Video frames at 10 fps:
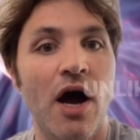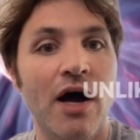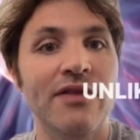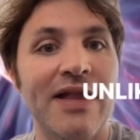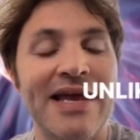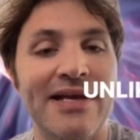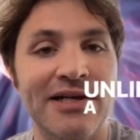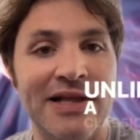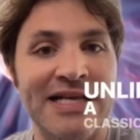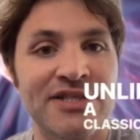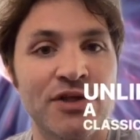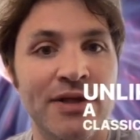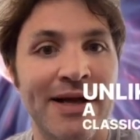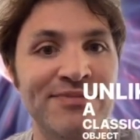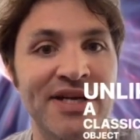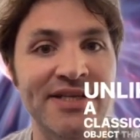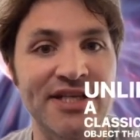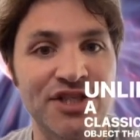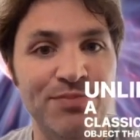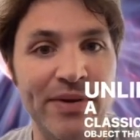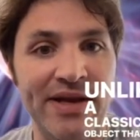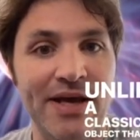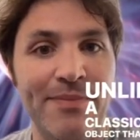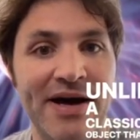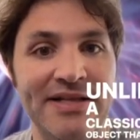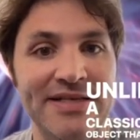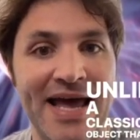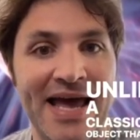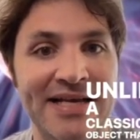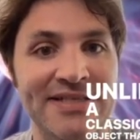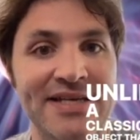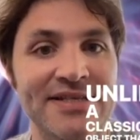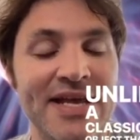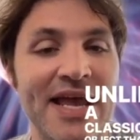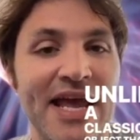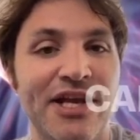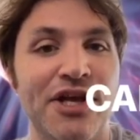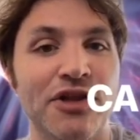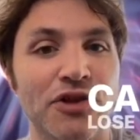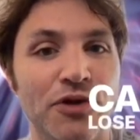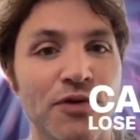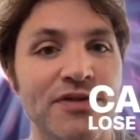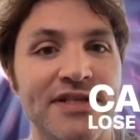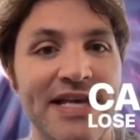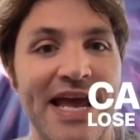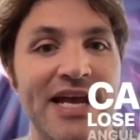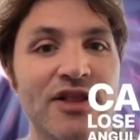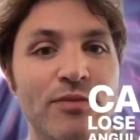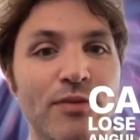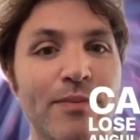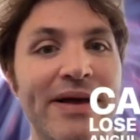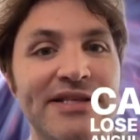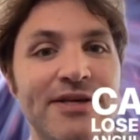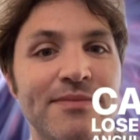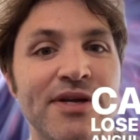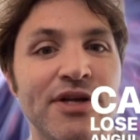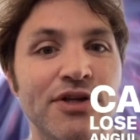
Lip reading: unlike a classical object that's spinning about its axis and can lose its angular momentum